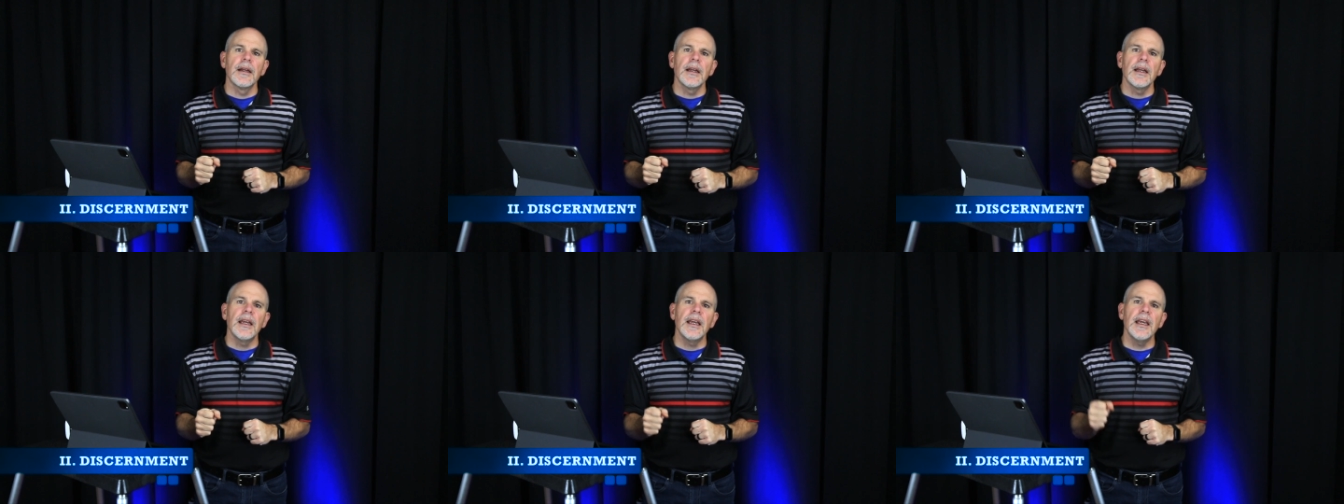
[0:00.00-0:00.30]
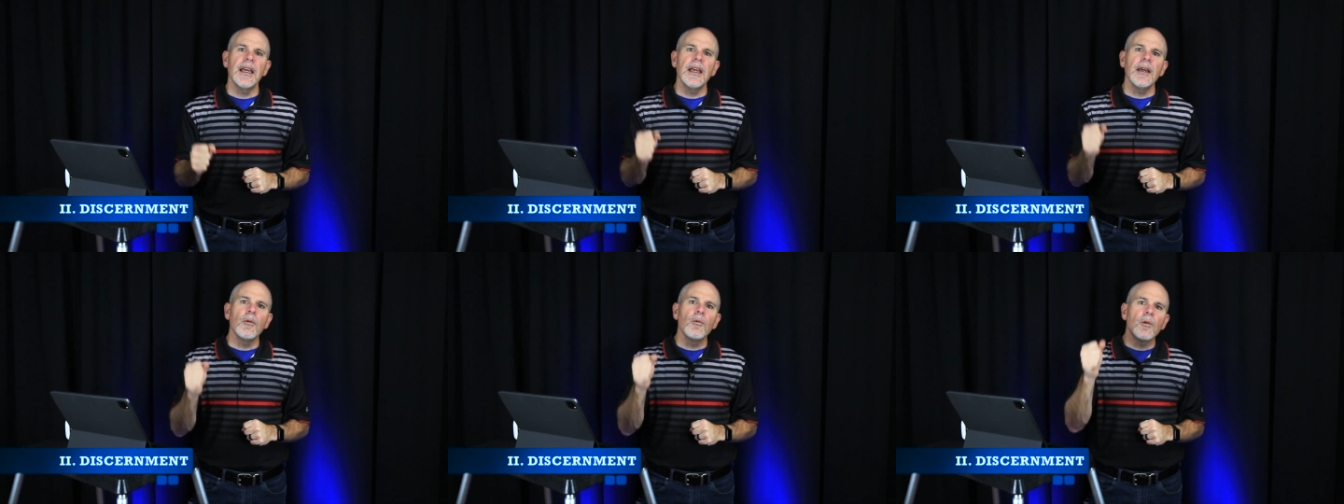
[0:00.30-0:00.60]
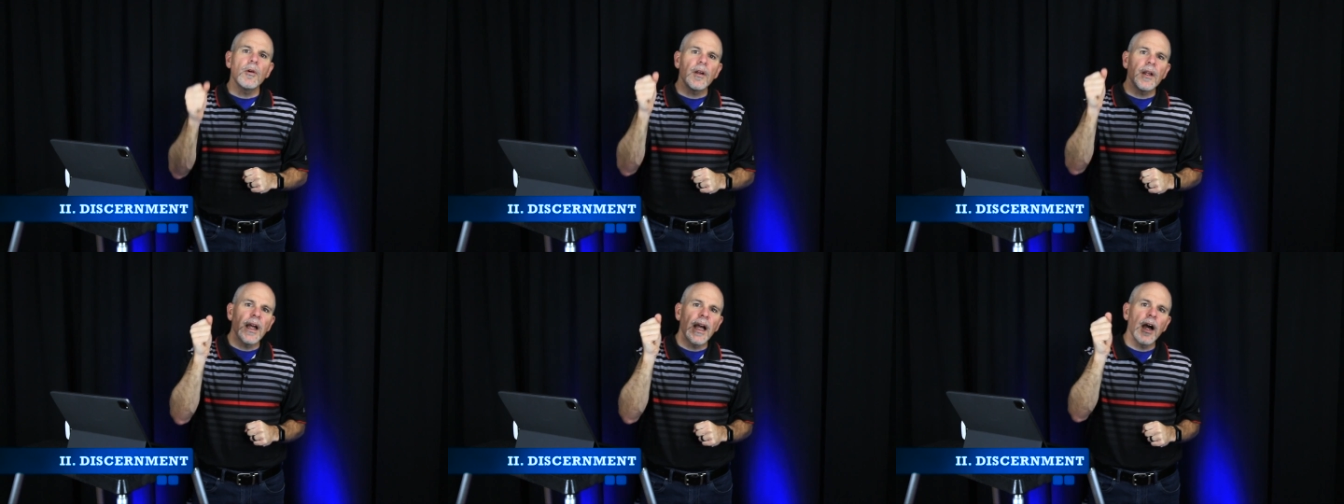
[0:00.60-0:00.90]
He
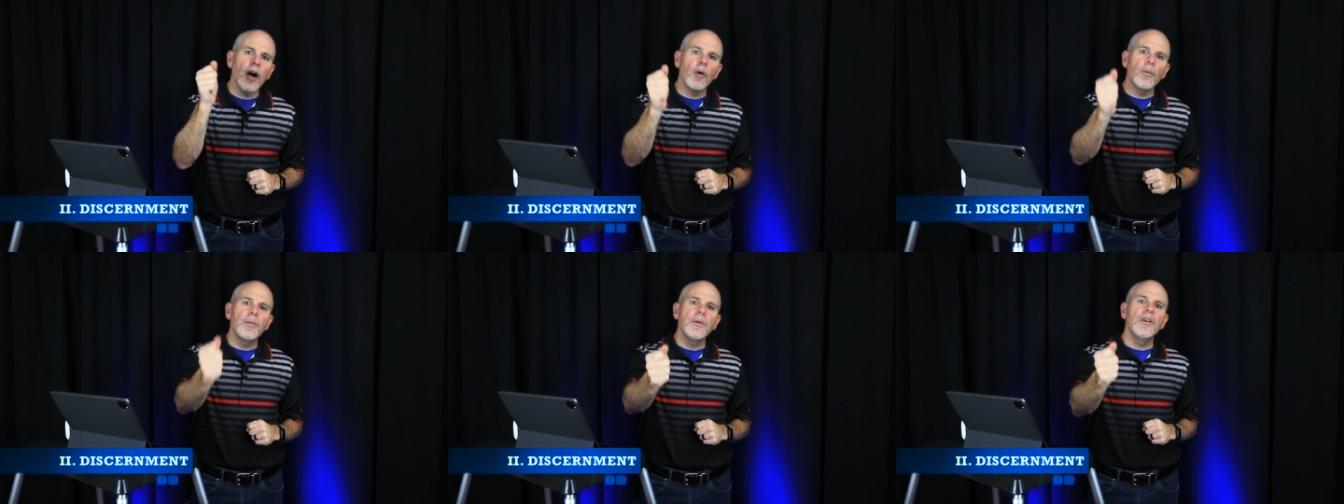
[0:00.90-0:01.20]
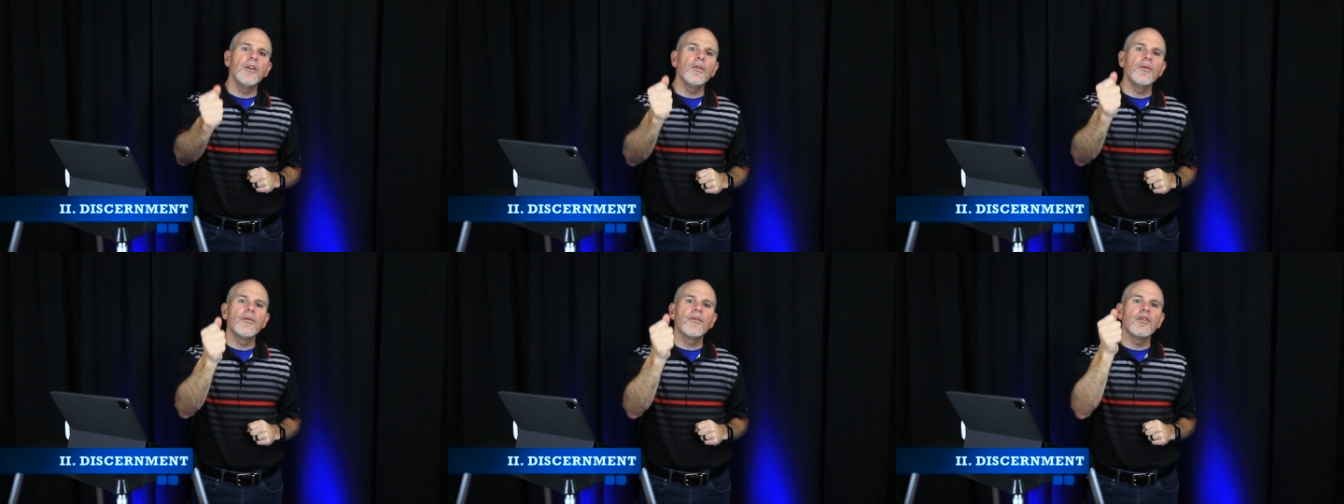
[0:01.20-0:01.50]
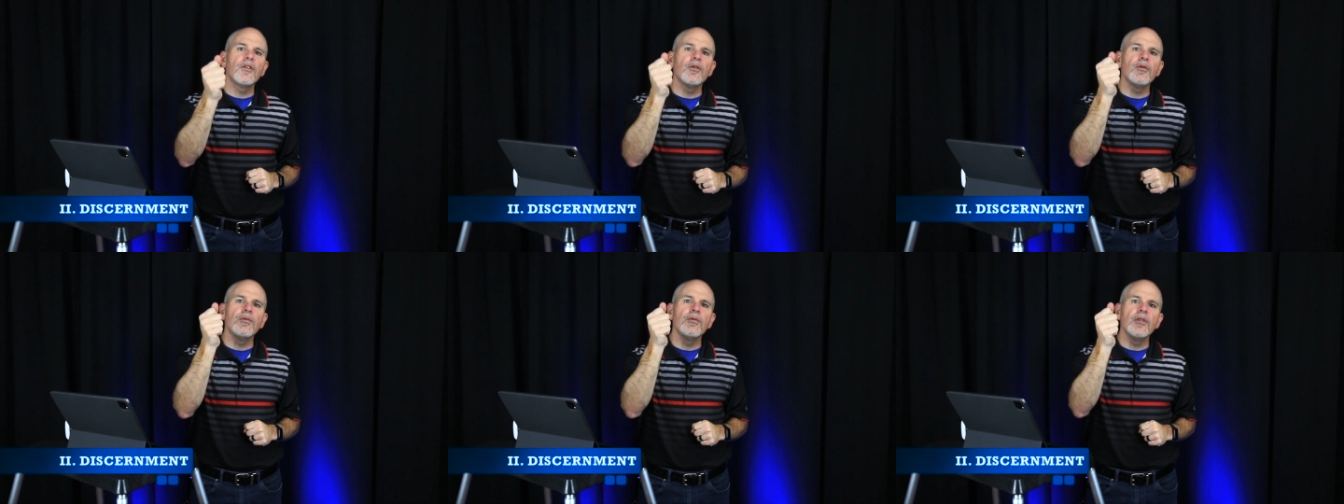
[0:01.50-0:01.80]
will help you
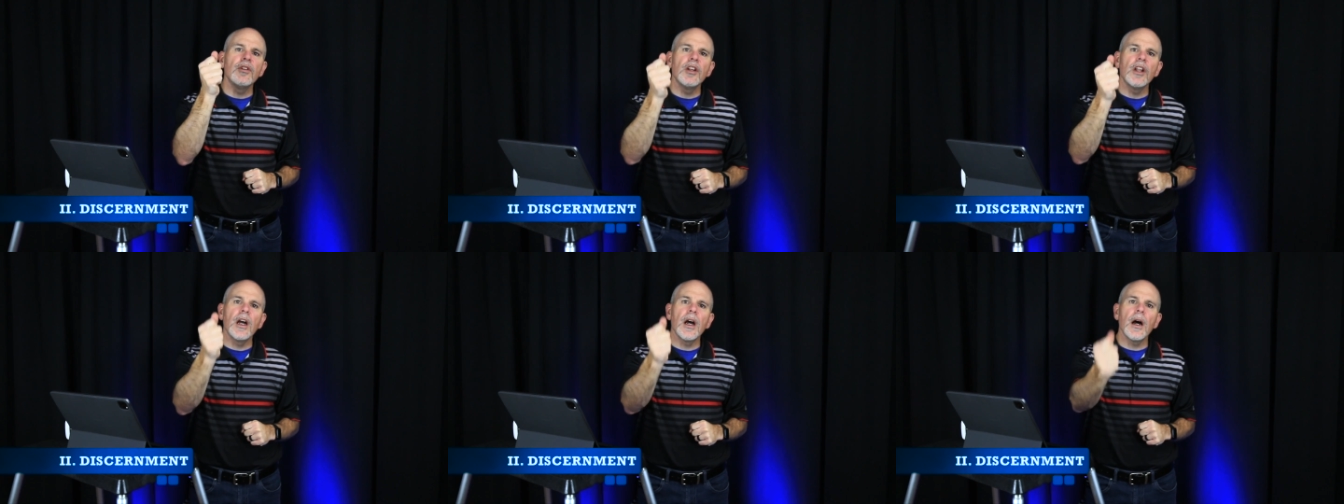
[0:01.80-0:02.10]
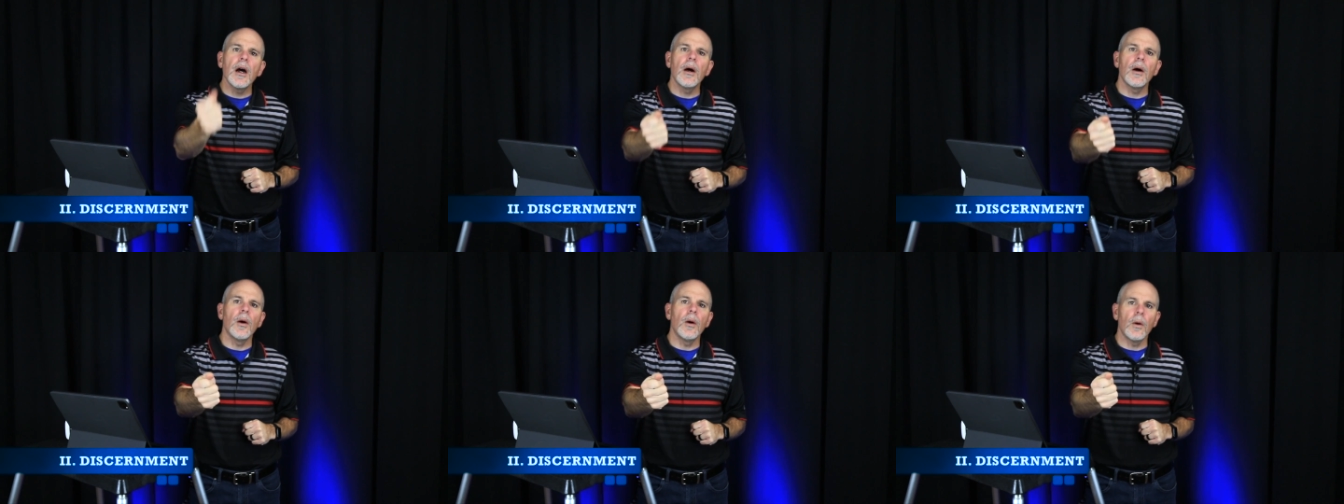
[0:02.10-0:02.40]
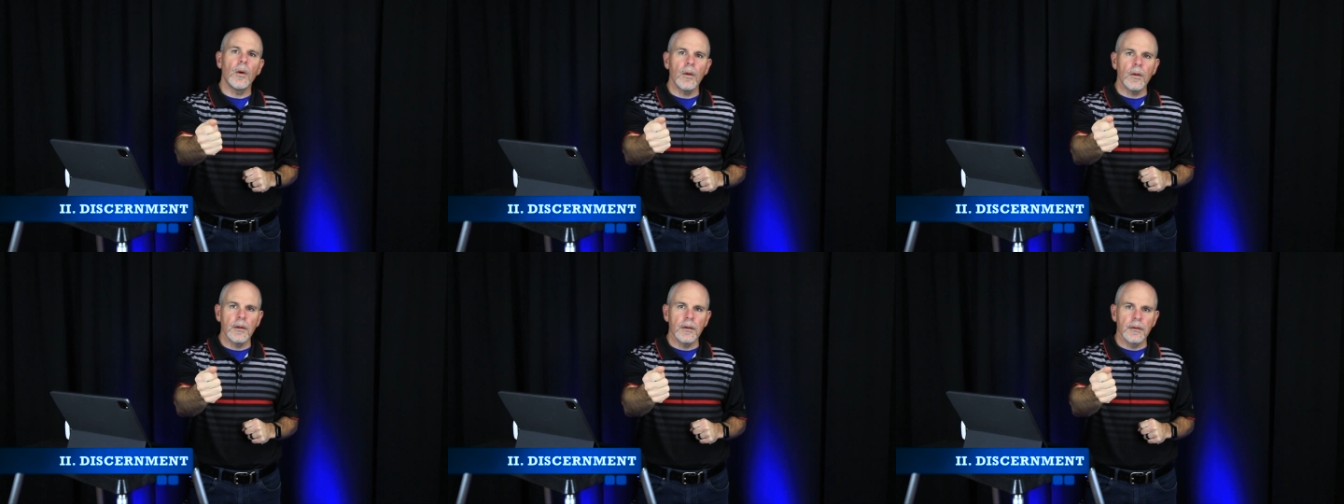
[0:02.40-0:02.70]
to
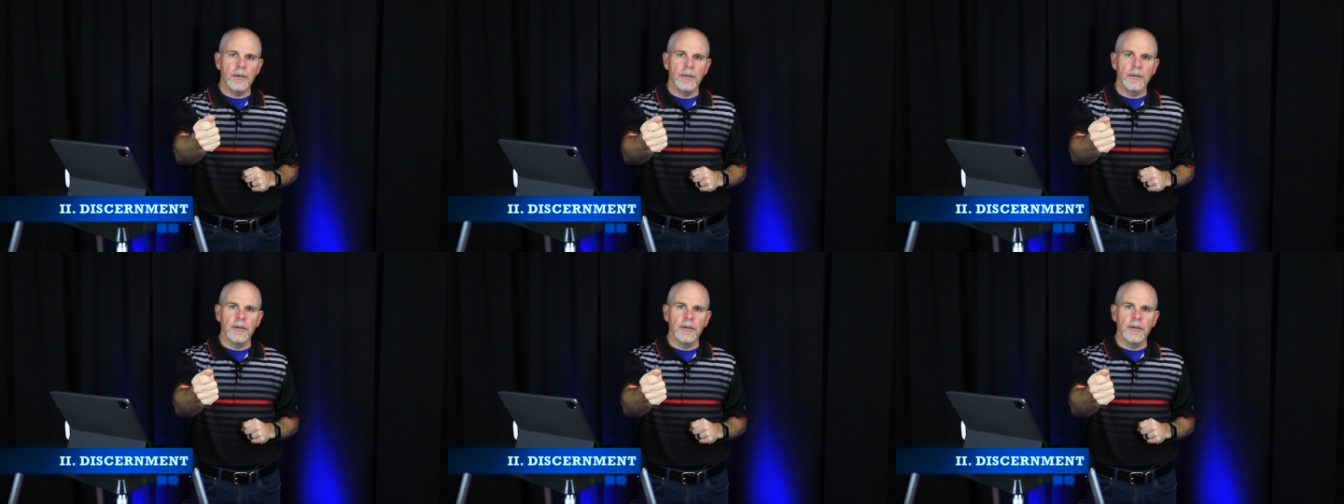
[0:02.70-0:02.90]
know